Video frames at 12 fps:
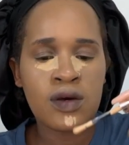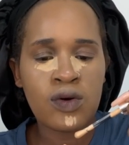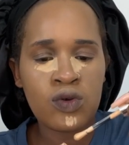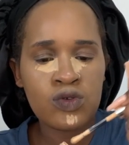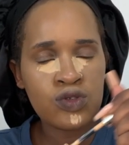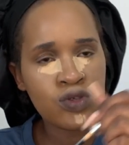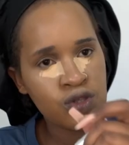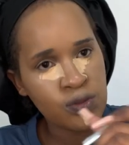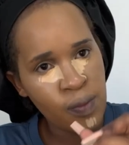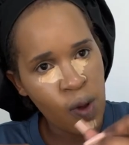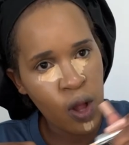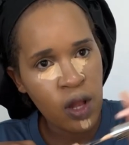Also
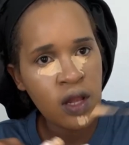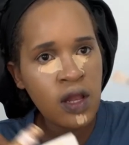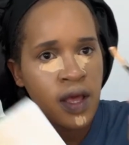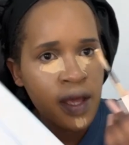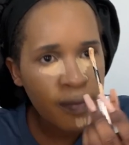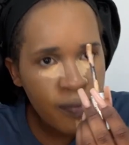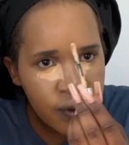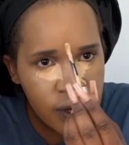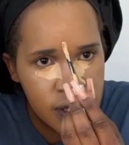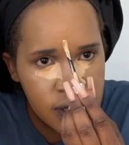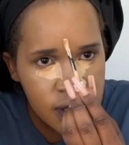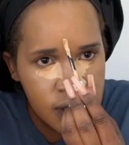small and put
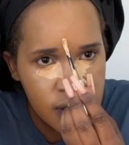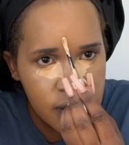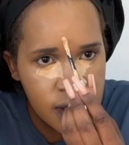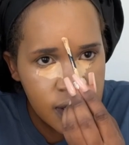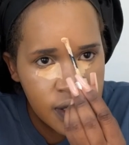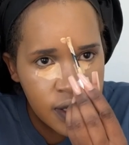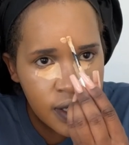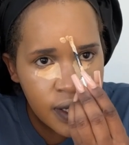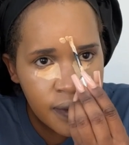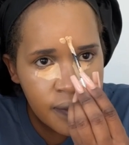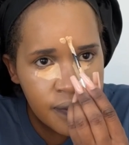it here.